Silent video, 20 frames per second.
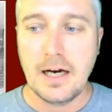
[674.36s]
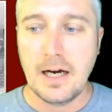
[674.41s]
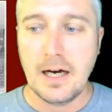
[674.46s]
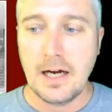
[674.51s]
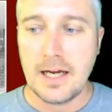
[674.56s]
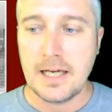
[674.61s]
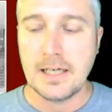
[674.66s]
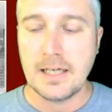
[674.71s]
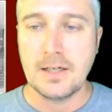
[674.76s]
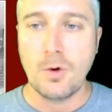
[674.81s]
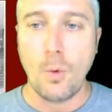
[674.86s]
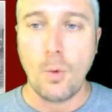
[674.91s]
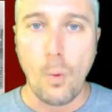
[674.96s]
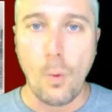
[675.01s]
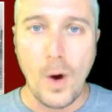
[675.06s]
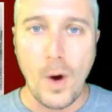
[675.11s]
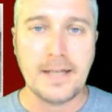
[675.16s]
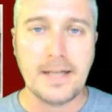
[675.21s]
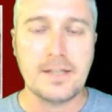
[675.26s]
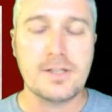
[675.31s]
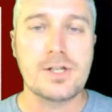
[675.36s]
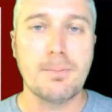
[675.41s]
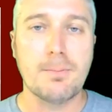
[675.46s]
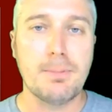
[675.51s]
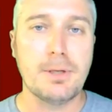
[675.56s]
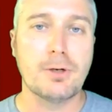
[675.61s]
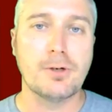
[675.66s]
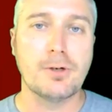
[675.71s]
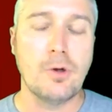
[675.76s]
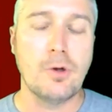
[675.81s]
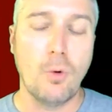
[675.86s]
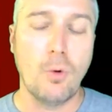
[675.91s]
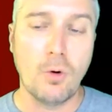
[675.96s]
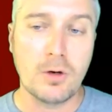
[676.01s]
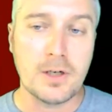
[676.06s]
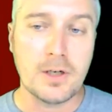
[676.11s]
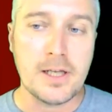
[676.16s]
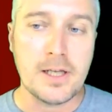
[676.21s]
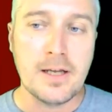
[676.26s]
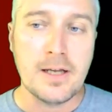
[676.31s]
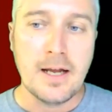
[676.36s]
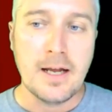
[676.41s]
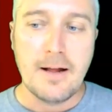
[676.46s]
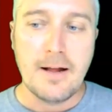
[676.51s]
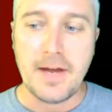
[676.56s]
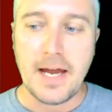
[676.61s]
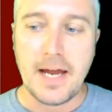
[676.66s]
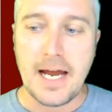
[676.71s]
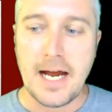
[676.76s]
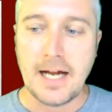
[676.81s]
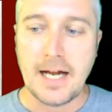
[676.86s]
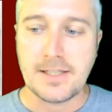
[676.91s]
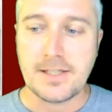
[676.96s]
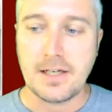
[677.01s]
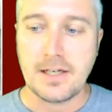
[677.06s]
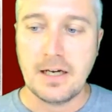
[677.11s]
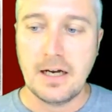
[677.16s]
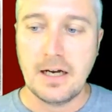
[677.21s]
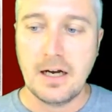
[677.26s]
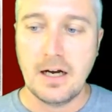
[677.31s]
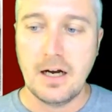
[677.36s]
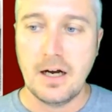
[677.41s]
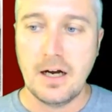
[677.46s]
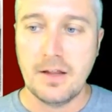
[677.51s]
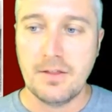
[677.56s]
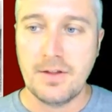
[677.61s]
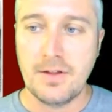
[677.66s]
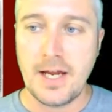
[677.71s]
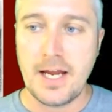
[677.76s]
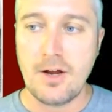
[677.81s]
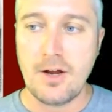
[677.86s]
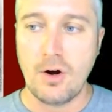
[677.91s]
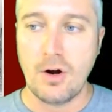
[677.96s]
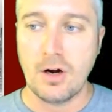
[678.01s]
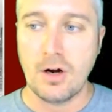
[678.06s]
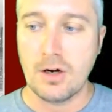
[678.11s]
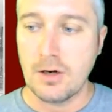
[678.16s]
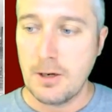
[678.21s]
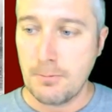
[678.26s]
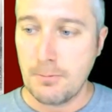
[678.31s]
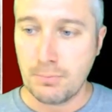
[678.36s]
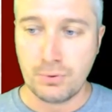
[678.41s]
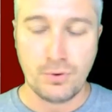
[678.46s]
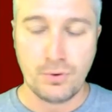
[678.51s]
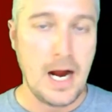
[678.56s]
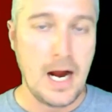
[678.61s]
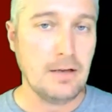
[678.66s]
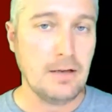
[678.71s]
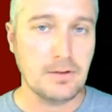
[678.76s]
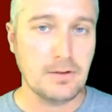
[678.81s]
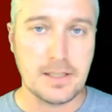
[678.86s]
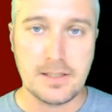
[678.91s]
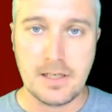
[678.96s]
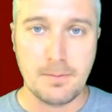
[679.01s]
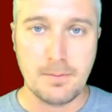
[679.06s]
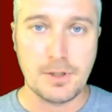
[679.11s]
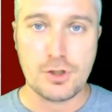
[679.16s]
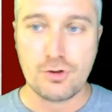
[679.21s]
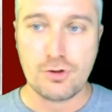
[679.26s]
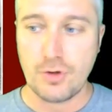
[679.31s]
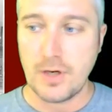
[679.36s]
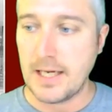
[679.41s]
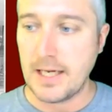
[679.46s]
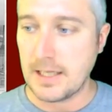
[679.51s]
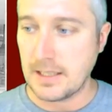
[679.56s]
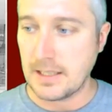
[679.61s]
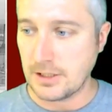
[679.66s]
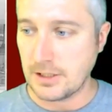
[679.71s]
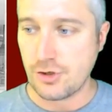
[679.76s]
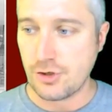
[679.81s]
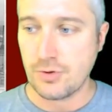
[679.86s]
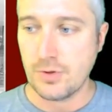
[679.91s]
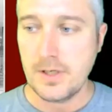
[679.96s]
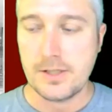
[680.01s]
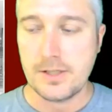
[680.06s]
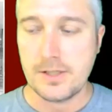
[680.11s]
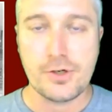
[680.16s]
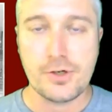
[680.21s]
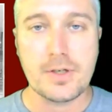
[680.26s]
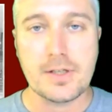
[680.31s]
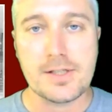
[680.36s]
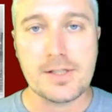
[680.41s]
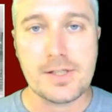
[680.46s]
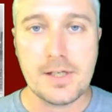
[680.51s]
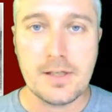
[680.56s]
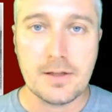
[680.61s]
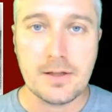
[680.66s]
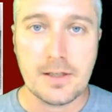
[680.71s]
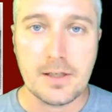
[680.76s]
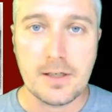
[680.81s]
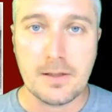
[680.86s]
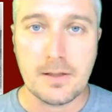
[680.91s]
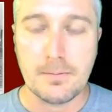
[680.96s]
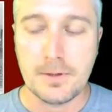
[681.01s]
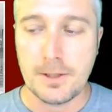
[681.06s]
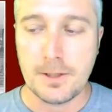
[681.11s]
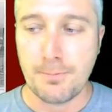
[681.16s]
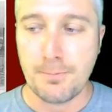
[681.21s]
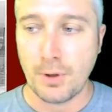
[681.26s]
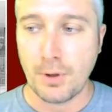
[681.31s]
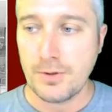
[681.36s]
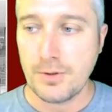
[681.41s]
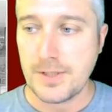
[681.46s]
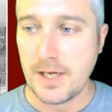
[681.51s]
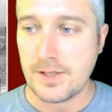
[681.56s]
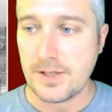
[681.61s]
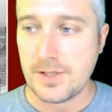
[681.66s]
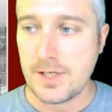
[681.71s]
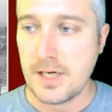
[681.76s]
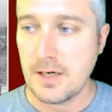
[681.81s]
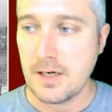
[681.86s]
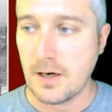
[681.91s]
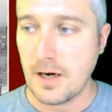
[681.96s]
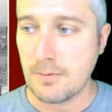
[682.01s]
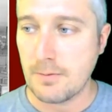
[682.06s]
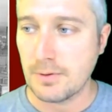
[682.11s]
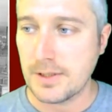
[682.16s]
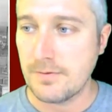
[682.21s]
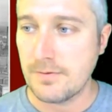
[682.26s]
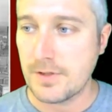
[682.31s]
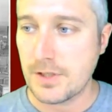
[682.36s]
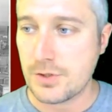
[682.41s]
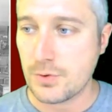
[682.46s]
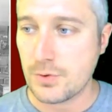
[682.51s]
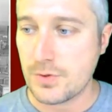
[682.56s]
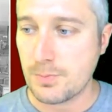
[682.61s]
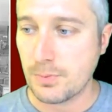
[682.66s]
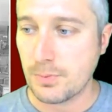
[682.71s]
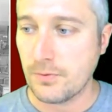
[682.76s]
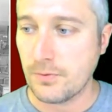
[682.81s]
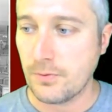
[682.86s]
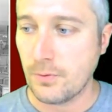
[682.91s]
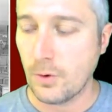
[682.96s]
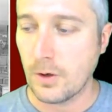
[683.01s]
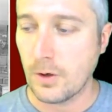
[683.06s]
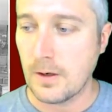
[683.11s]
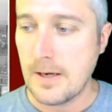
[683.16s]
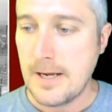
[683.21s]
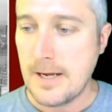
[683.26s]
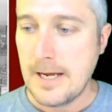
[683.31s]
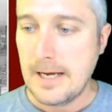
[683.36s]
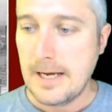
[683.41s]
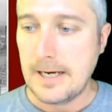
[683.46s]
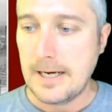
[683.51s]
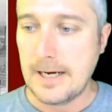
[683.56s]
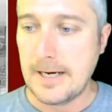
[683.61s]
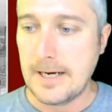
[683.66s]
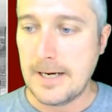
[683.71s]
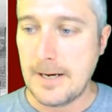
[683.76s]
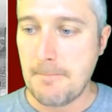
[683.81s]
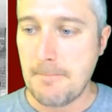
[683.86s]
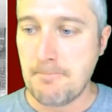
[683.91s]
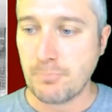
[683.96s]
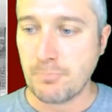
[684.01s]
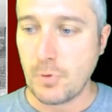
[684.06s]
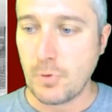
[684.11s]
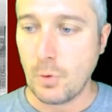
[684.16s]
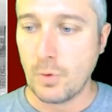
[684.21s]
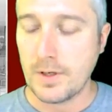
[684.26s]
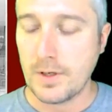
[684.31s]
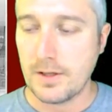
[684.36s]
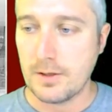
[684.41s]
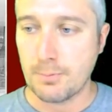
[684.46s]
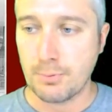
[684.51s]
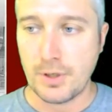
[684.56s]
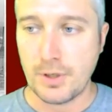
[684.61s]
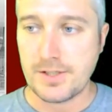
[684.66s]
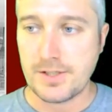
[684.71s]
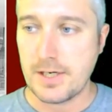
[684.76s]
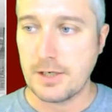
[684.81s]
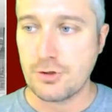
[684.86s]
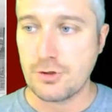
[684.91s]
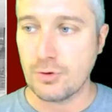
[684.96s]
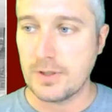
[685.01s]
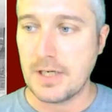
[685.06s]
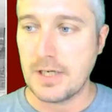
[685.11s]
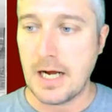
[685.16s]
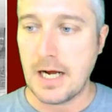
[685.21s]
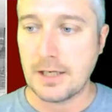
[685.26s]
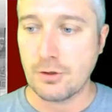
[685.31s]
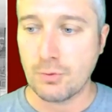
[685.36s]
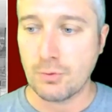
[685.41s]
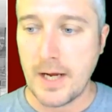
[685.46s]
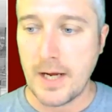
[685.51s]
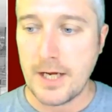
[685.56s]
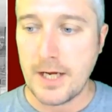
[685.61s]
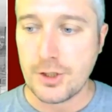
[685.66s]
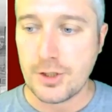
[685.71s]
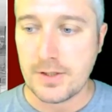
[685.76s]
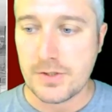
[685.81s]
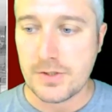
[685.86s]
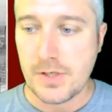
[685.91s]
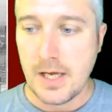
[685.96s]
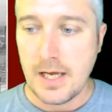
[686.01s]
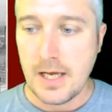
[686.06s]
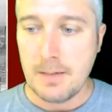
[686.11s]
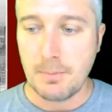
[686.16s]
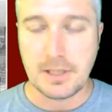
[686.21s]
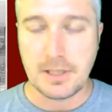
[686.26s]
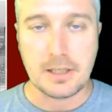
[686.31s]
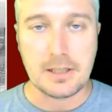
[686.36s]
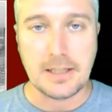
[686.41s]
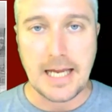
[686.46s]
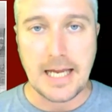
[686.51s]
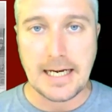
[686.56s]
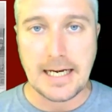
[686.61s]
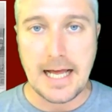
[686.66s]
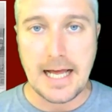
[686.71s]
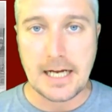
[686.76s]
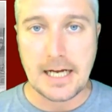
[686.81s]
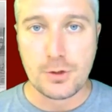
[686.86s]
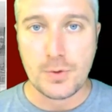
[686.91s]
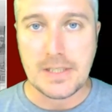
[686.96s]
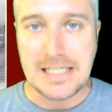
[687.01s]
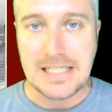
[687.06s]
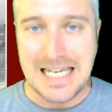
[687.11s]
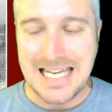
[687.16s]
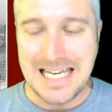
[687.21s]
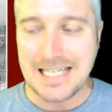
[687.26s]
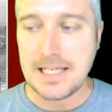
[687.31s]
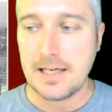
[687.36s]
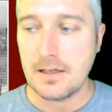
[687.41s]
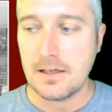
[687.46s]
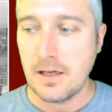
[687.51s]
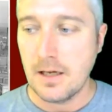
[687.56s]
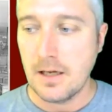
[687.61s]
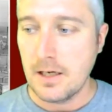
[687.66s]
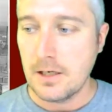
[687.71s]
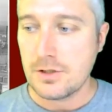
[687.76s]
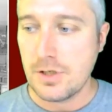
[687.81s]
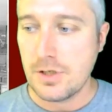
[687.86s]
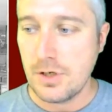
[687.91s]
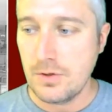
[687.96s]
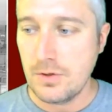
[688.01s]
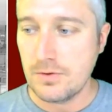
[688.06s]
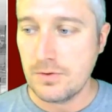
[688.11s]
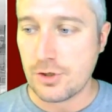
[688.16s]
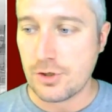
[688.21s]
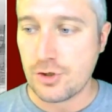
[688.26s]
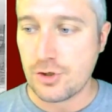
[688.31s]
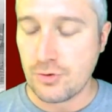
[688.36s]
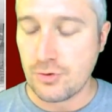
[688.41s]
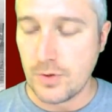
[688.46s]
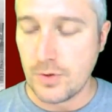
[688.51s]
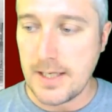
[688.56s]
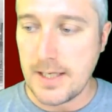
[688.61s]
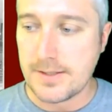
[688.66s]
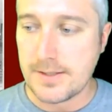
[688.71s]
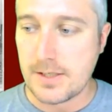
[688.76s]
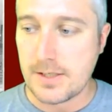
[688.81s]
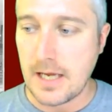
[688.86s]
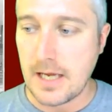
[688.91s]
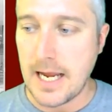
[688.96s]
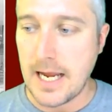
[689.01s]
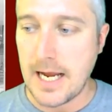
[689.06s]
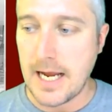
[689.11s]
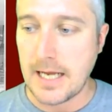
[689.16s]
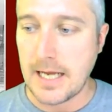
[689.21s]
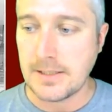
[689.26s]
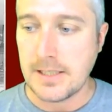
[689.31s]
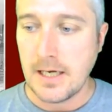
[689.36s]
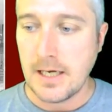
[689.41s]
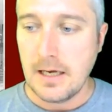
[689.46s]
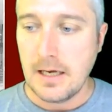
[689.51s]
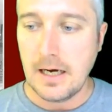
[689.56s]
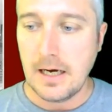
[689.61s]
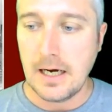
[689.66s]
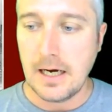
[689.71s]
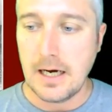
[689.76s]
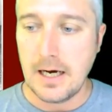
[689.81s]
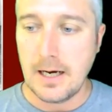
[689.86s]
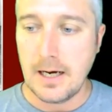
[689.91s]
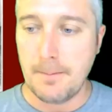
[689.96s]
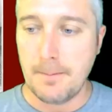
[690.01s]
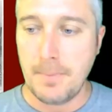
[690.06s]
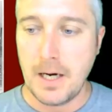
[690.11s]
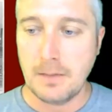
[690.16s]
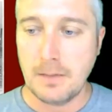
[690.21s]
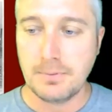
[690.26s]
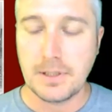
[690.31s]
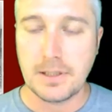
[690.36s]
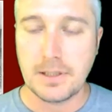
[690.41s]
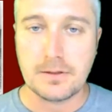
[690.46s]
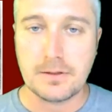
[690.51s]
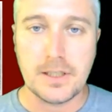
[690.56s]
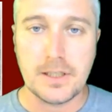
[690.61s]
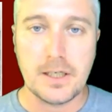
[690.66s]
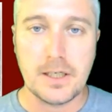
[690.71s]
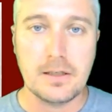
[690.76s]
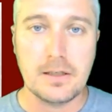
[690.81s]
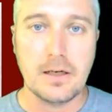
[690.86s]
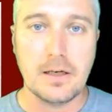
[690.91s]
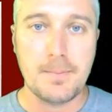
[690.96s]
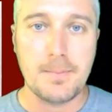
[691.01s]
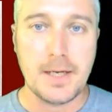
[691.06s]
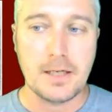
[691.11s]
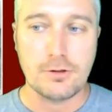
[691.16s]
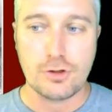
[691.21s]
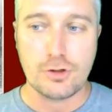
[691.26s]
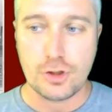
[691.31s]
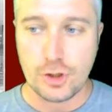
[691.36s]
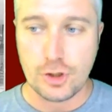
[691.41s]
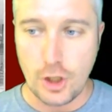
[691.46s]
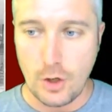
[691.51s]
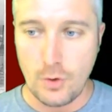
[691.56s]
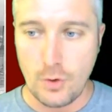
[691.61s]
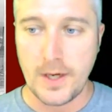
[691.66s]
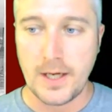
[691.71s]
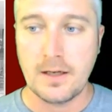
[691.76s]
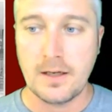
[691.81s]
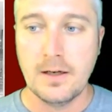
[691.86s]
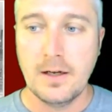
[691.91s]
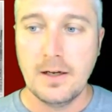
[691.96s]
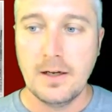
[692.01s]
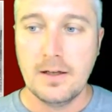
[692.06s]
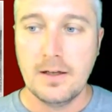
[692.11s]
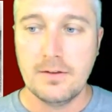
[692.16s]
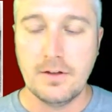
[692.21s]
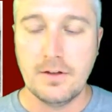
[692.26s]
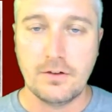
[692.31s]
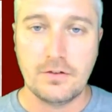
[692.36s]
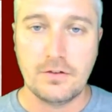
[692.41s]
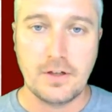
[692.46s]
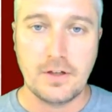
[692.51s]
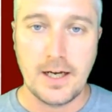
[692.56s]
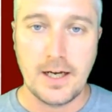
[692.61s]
in white superiority that they are proudly demonstrating in the streets. You can see the protests here. I believe this was before one of the presidential inaugurations, but the Klan actually taking to the streets and publicly, showing this